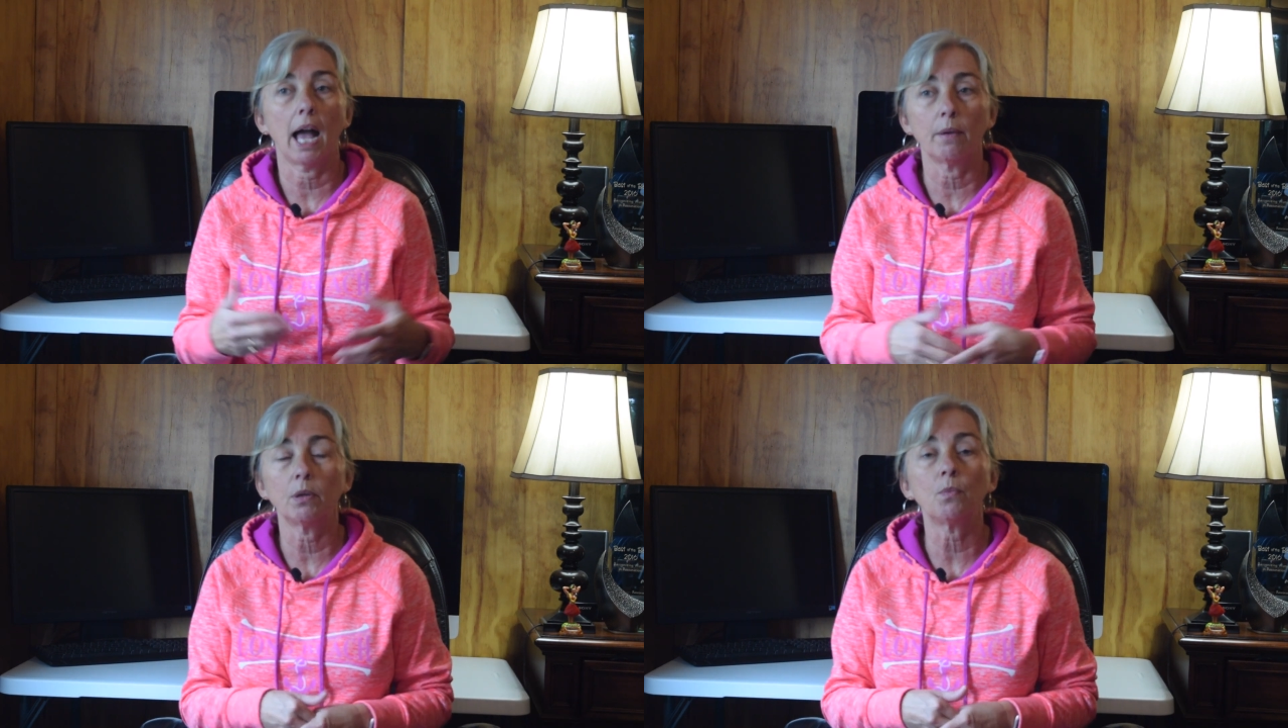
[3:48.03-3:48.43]

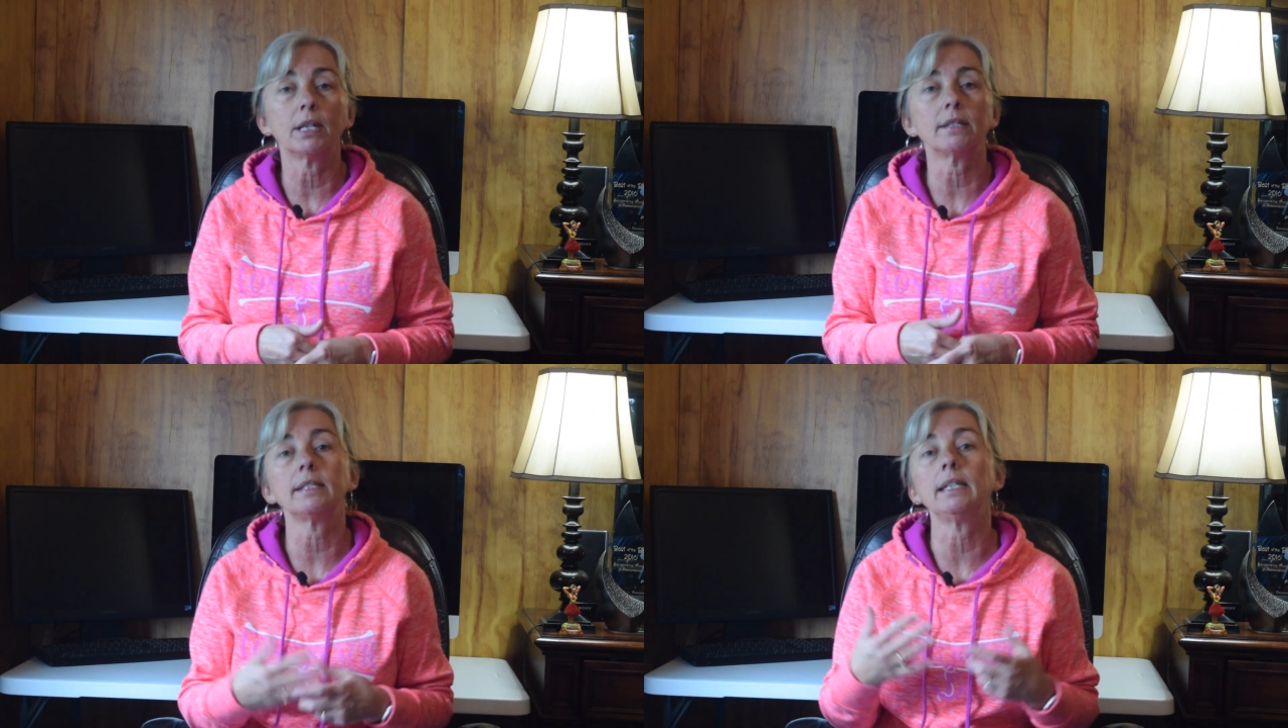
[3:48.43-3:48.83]
I would
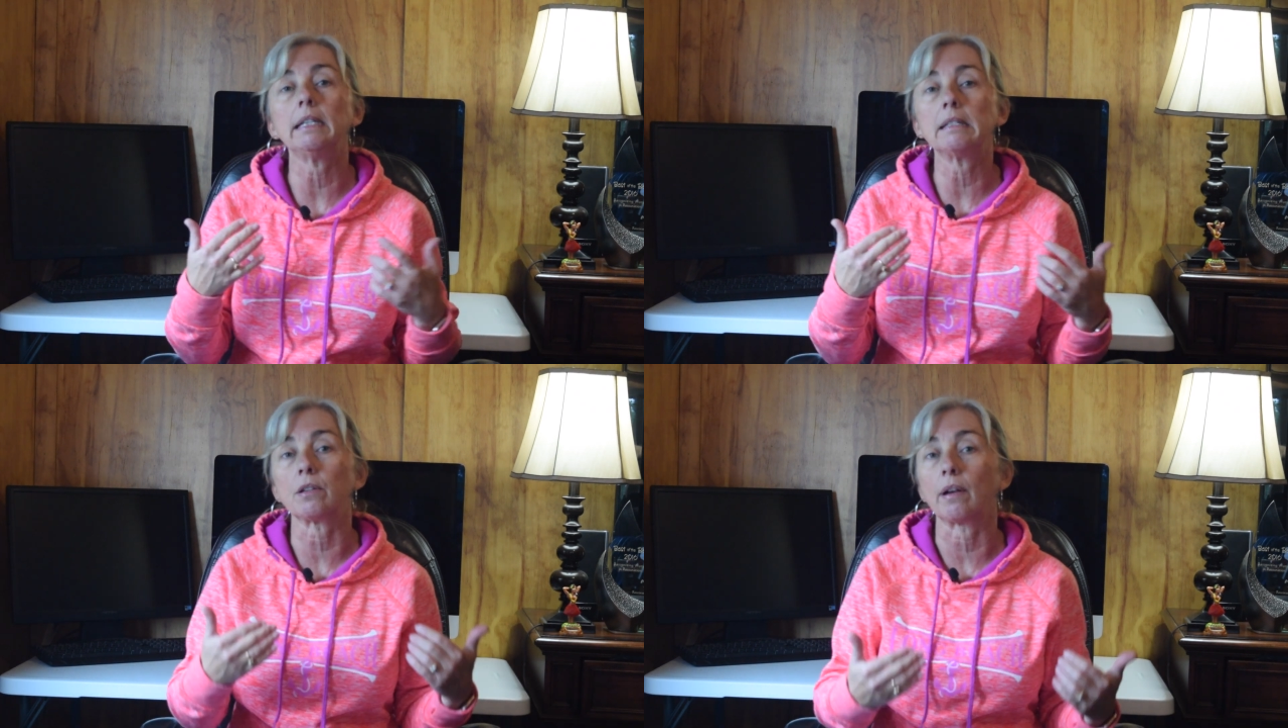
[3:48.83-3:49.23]
want to
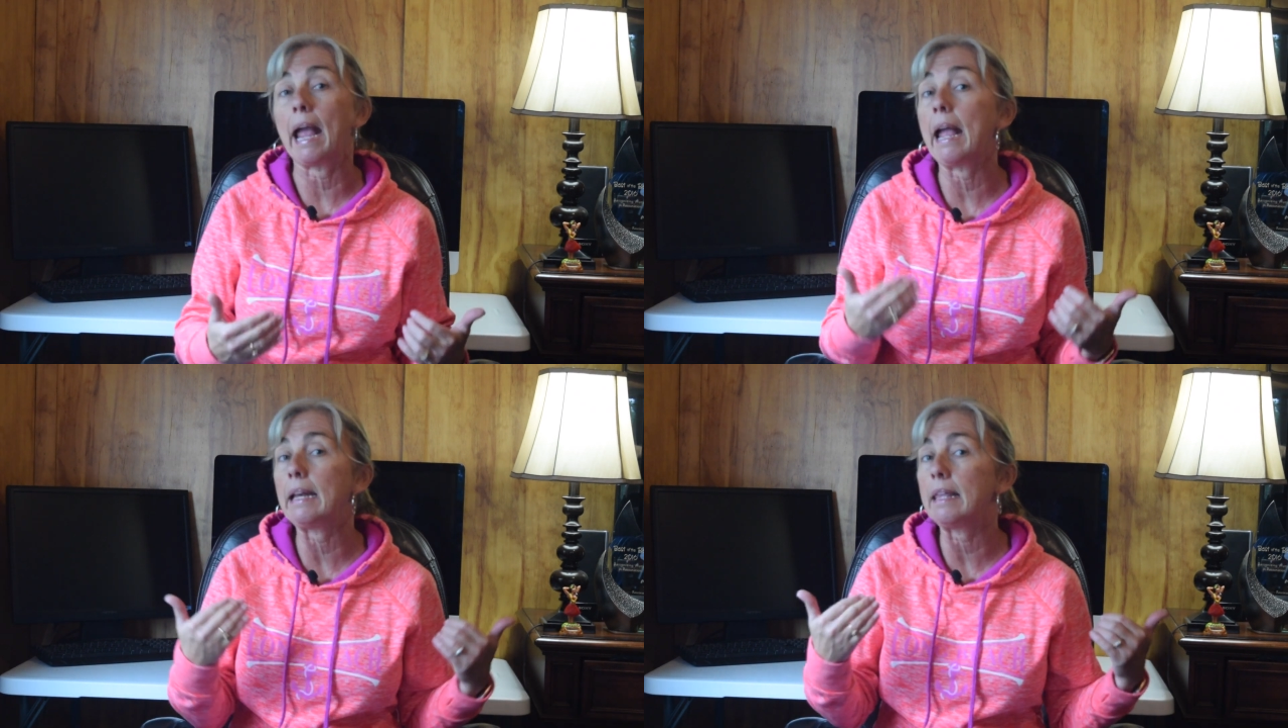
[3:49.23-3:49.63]
see, is there
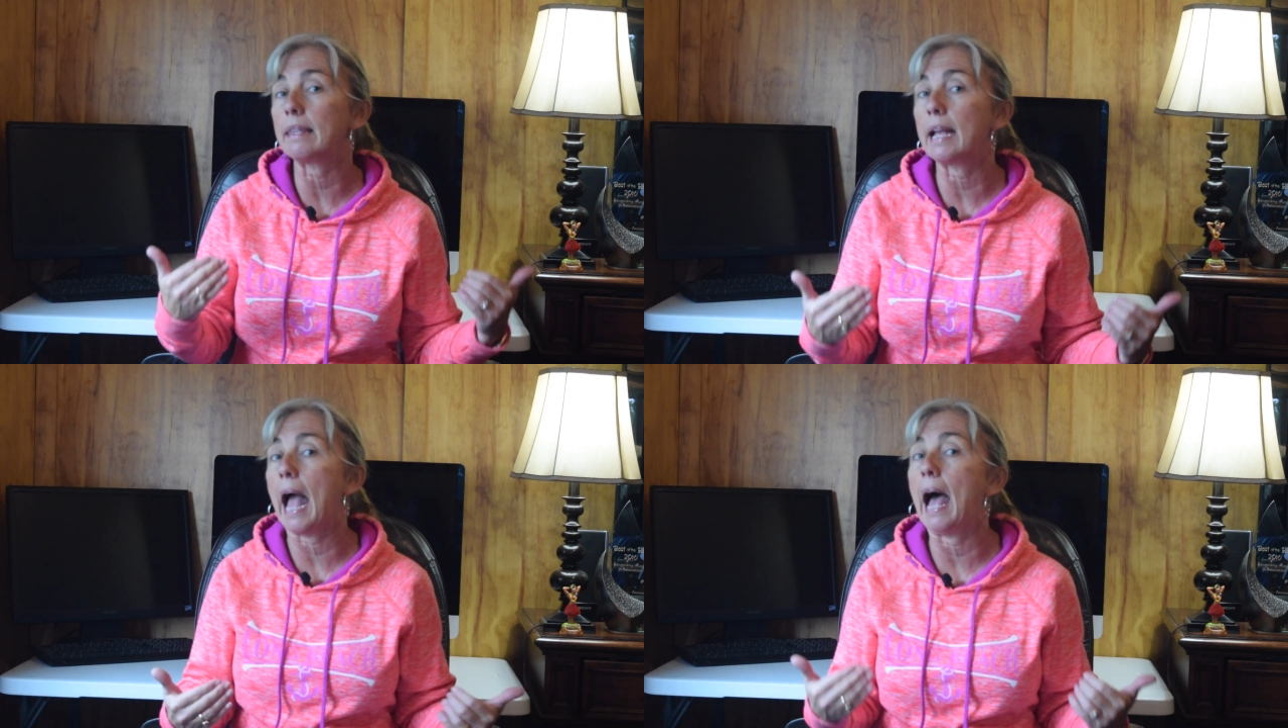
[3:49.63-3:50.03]
anything